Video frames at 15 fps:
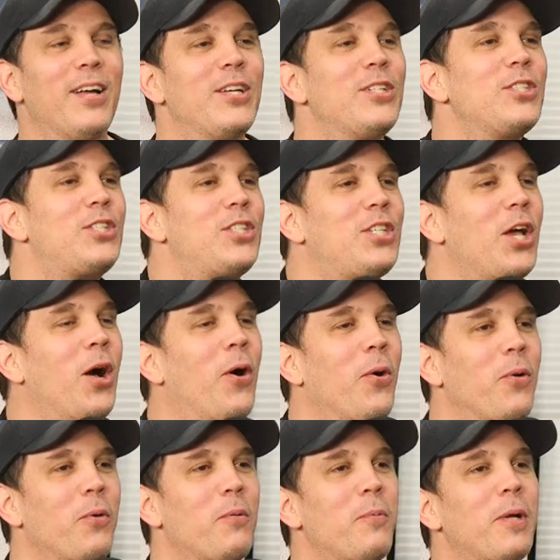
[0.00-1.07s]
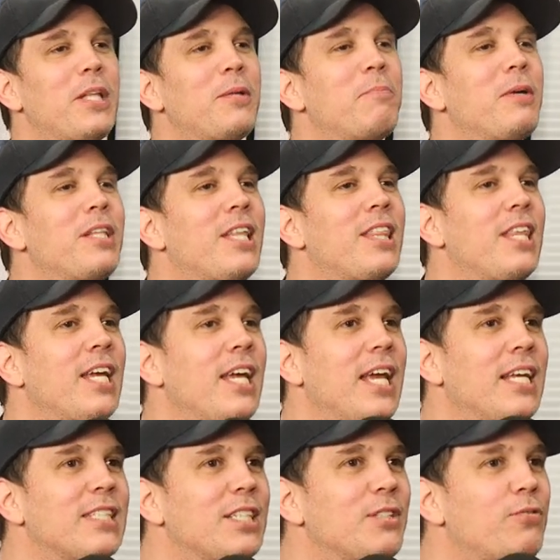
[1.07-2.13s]
Yeah. So, but the thing
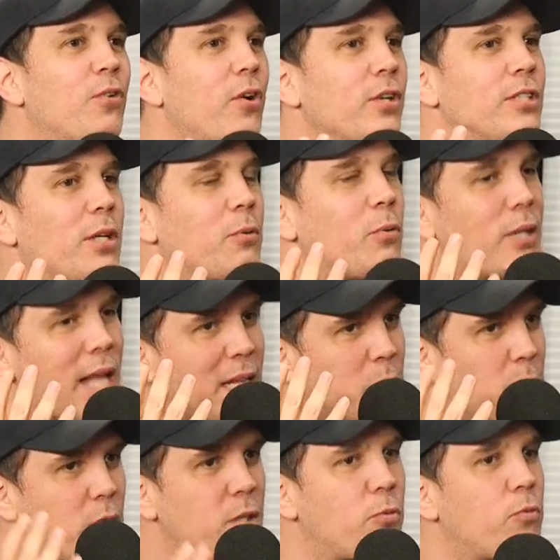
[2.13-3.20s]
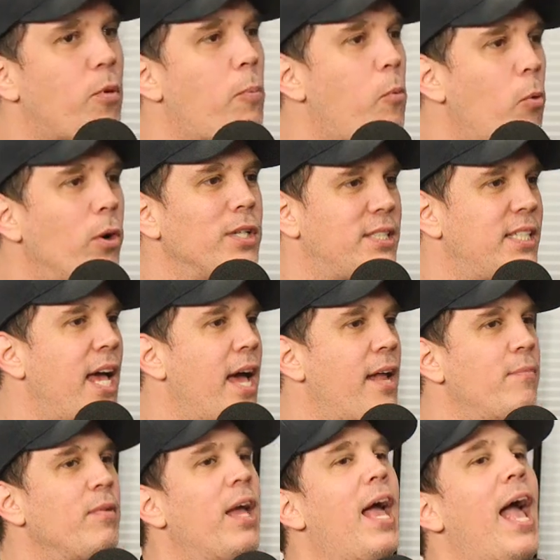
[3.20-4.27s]
is, as far as like that's what the report
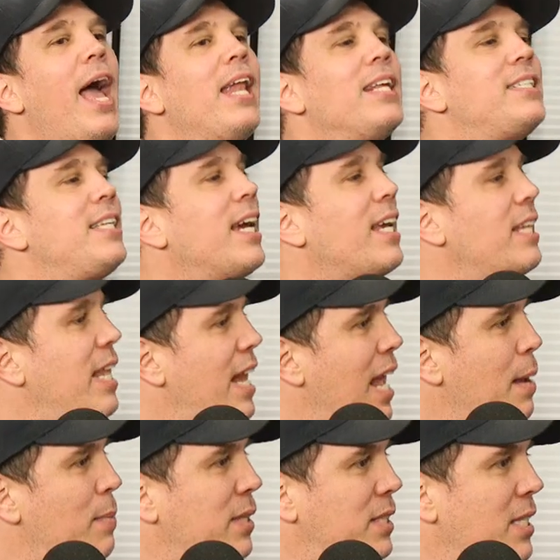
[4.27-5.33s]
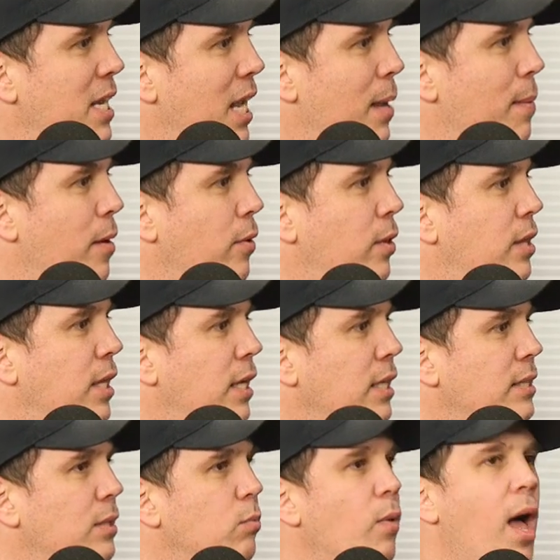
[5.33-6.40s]
said, and the second that ABC came out with the thing
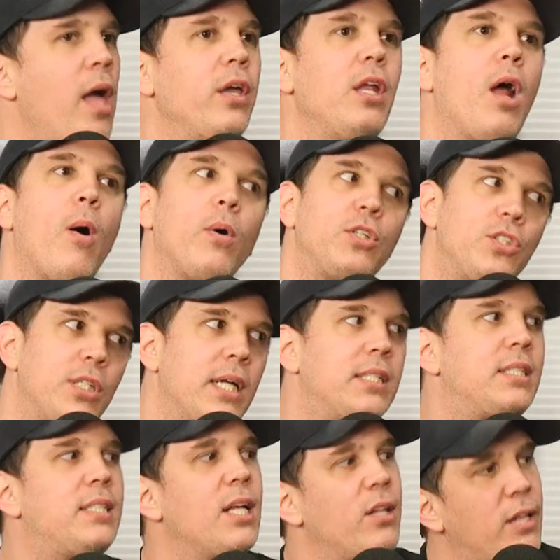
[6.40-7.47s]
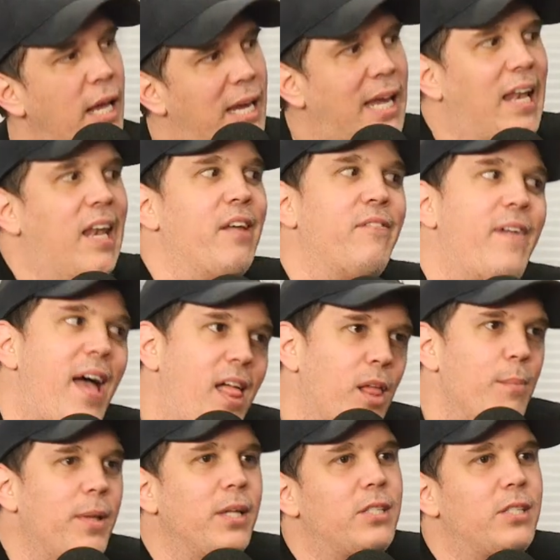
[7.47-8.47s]
and said, well, you know, it's still like in development.